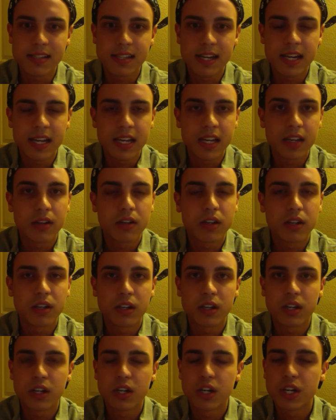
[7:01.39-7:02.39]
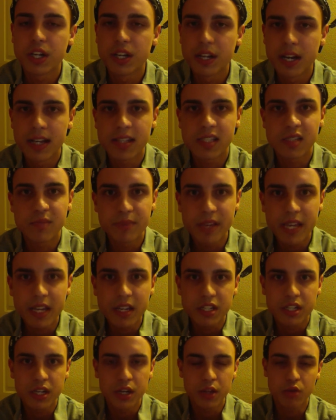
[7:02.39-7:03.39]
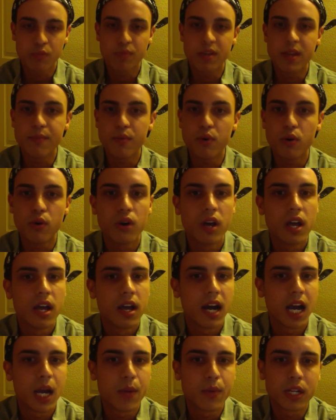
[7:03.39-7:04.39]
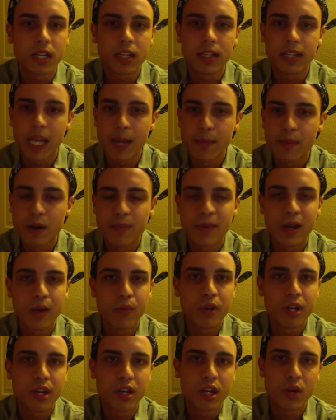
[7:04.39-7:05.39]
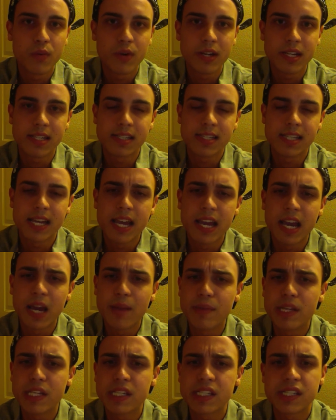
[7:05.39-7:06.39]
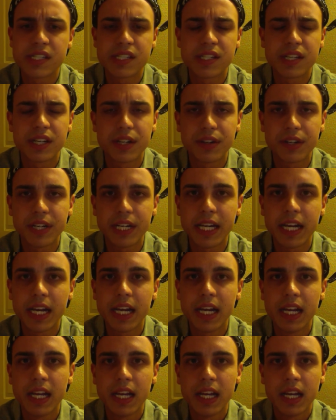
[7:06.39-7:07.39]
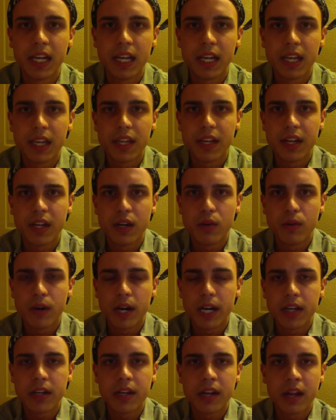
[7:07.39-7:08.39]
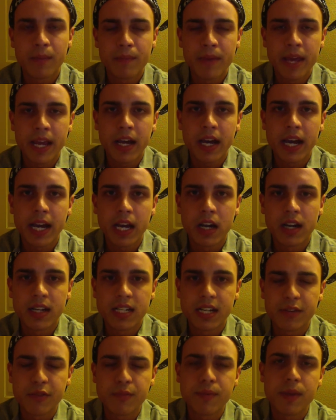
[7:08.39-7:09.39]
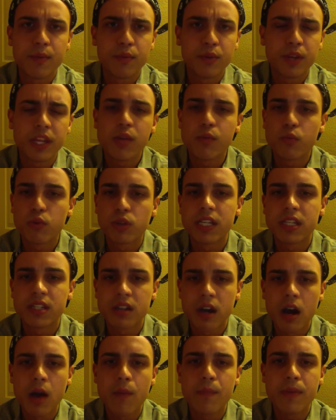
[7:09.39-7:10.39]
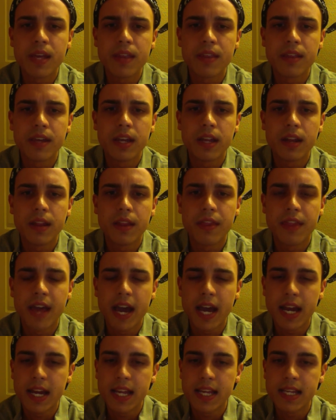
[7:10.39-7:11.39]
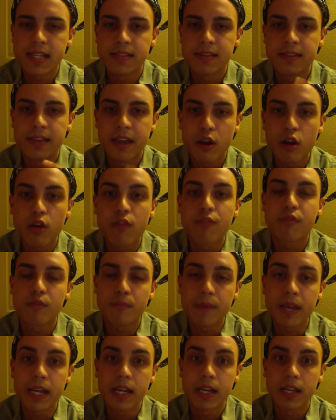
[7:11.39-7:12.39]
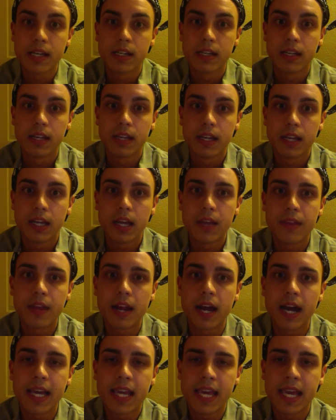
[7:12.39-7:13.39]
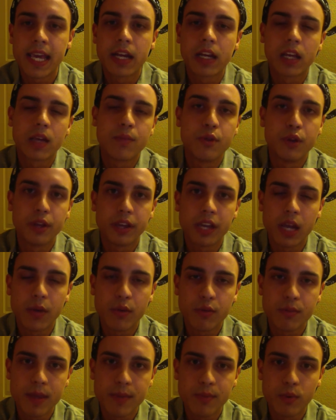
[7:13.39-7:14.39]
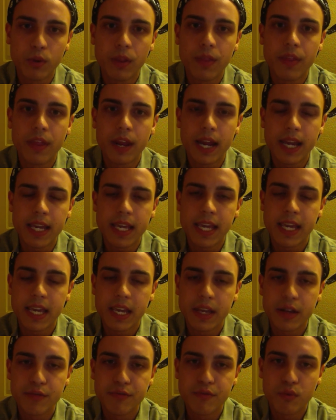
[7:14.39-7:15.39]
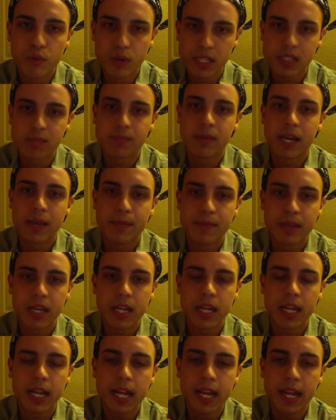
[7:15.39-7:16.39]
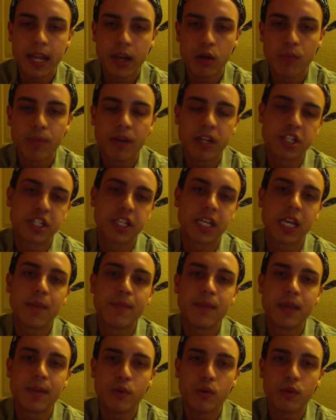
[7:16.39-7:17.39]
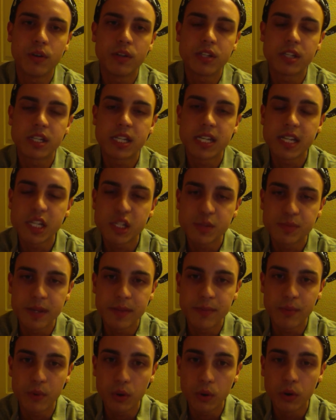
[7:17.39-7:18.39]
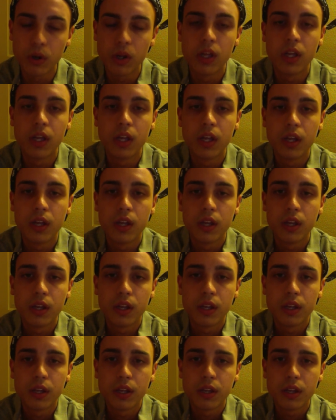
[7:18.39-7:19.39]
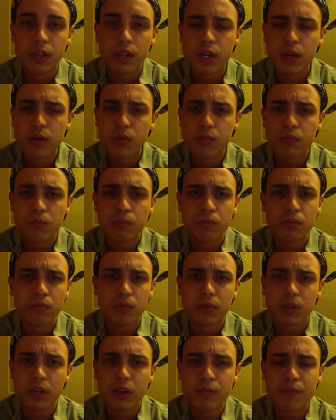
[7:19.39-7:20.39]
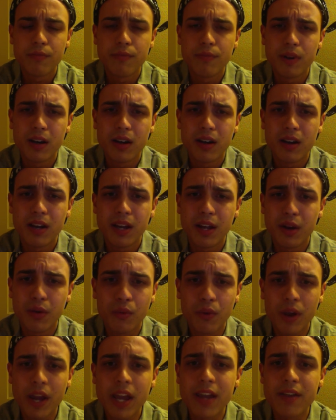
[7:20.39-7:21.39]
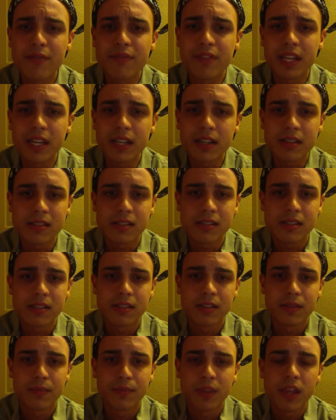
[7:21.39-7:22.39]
I could not speak to other people. I would clam up, I wouldn't know what to say, I'd be stuttering. You know, I couldn't make eye contact with people, and he really taught me that that is there for me, and that I can communicate with people, and that I can voice my opinion and help educate people and teach people, you know, of an array of things.